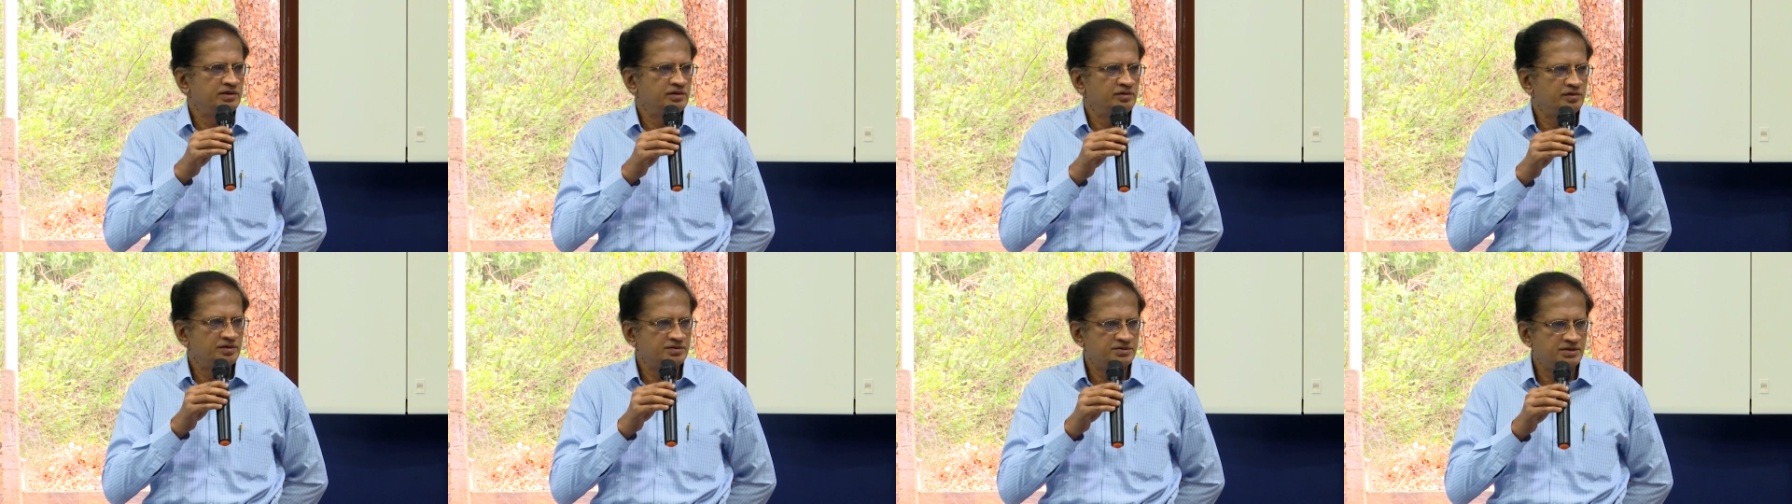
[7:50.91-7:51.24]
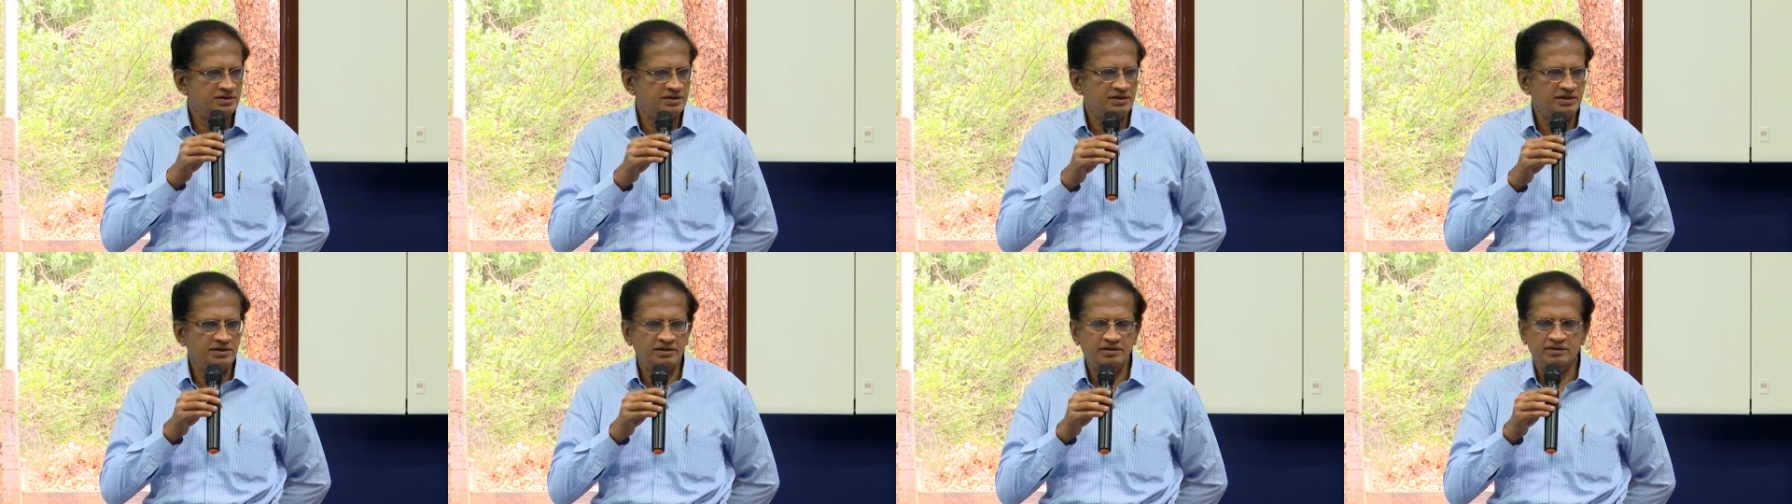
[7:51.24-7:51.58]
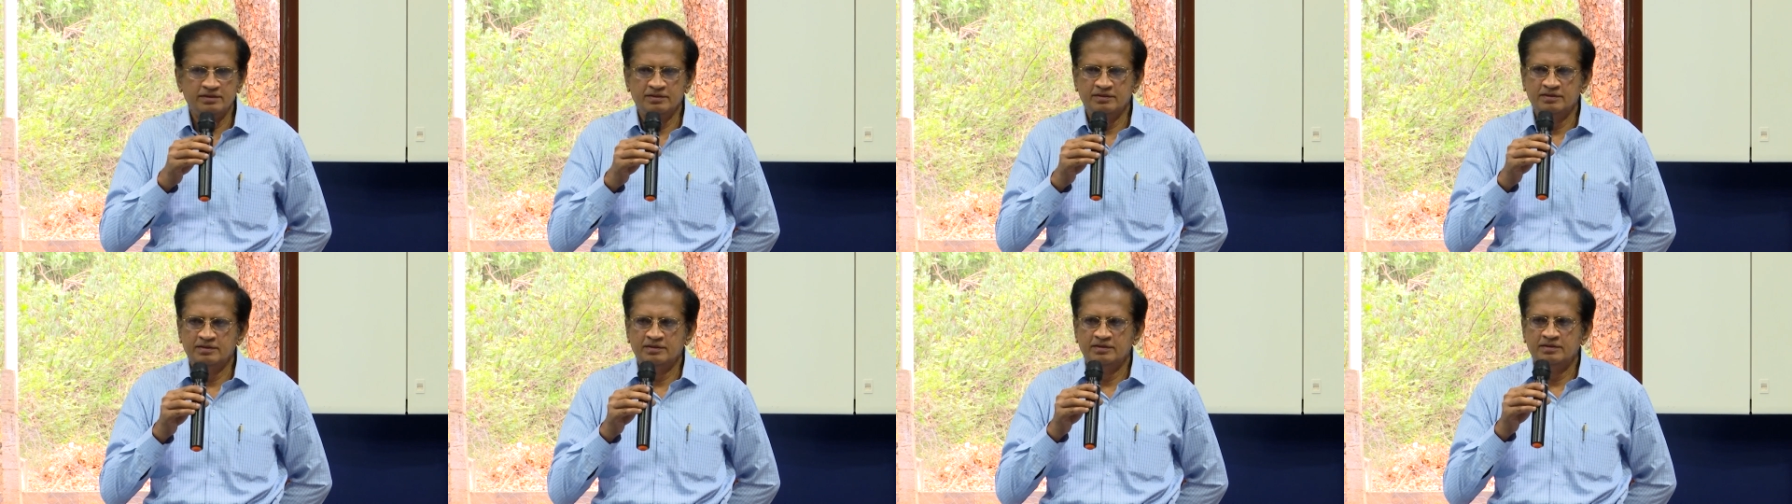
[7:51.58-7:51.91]
University,
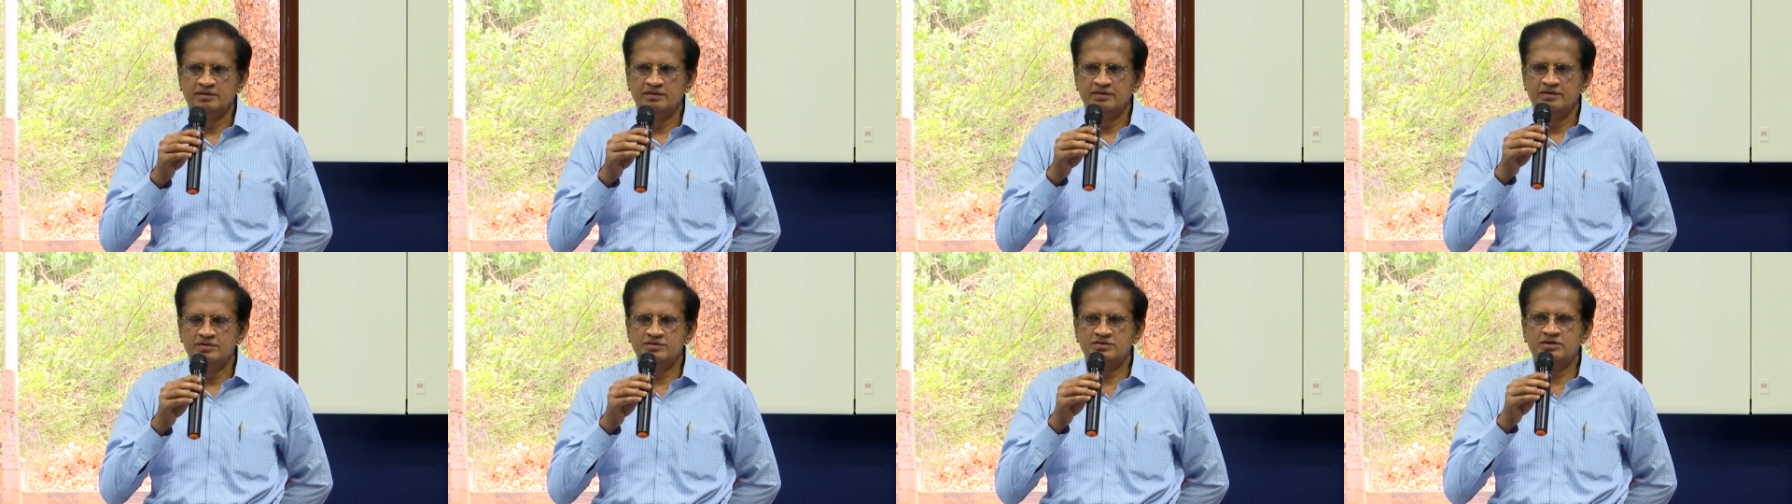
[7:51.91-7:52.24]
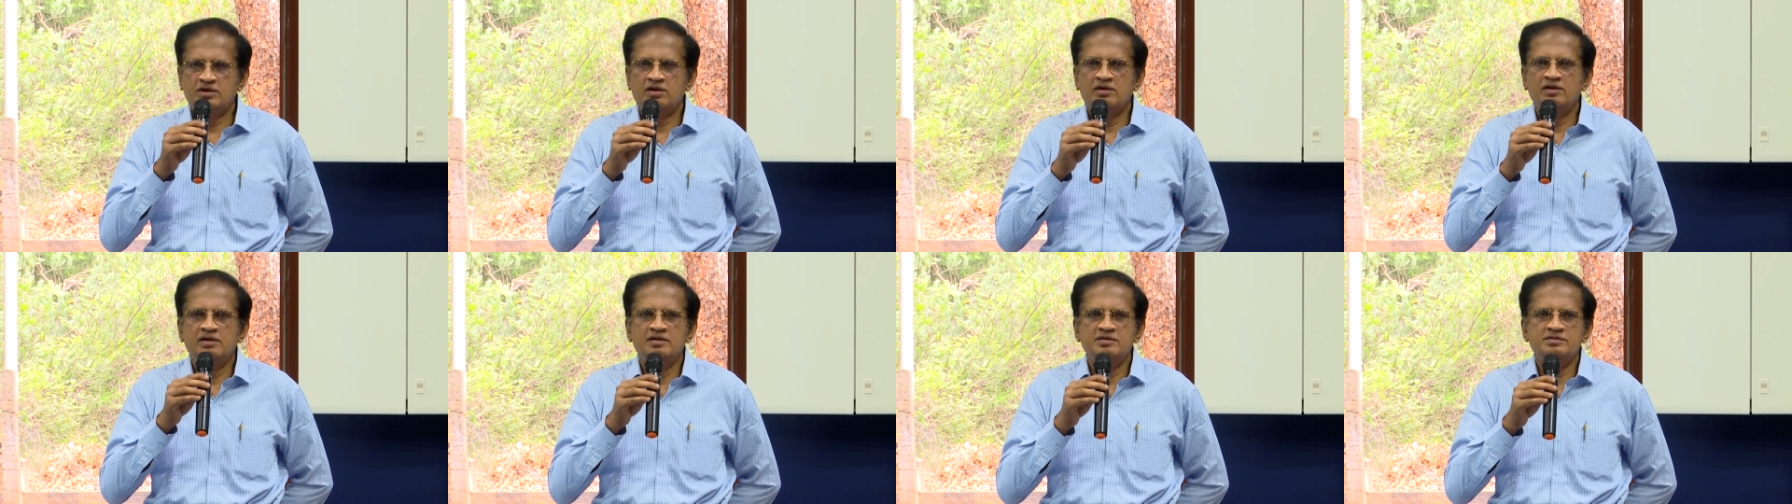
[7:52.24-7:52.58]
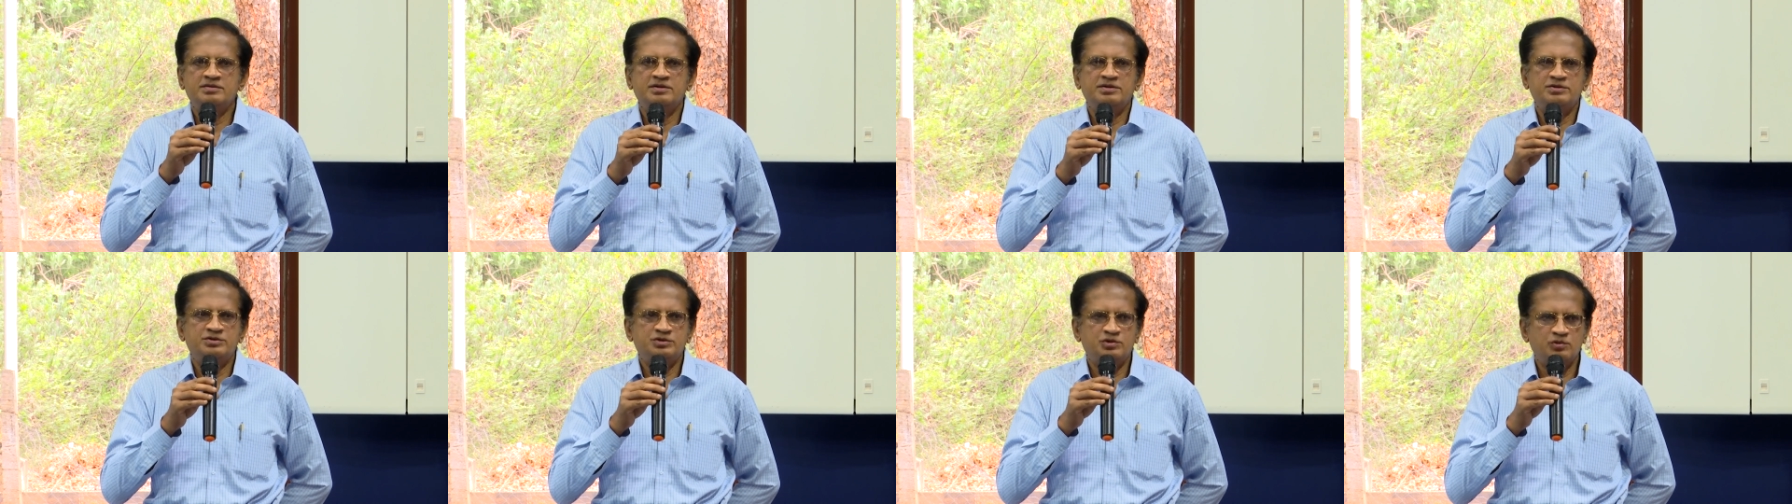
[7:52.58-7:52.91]

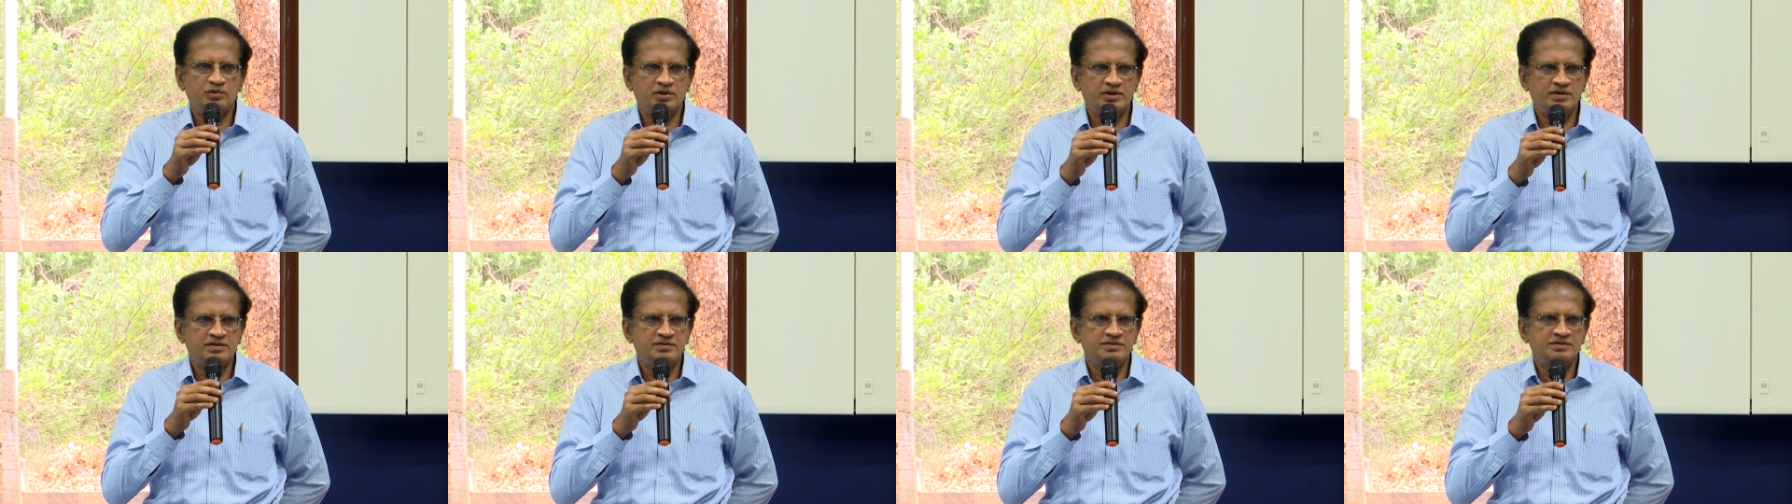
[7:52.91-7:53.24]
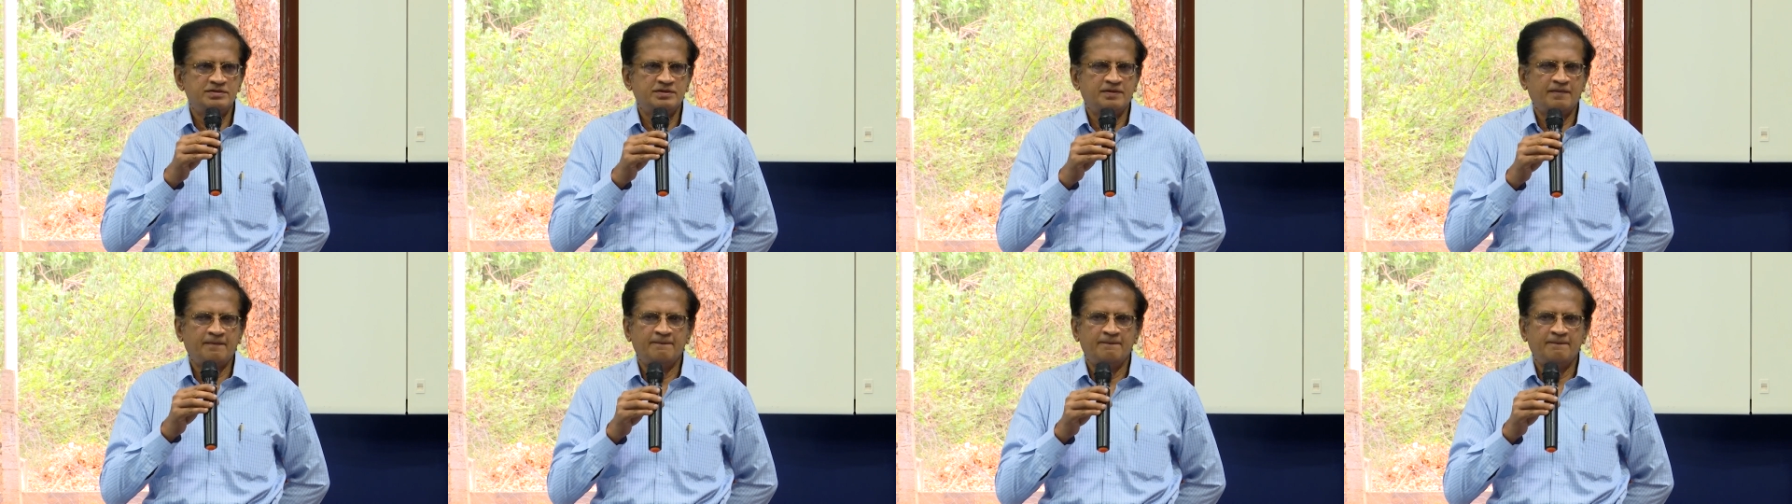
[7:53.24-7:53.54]
scholars and students.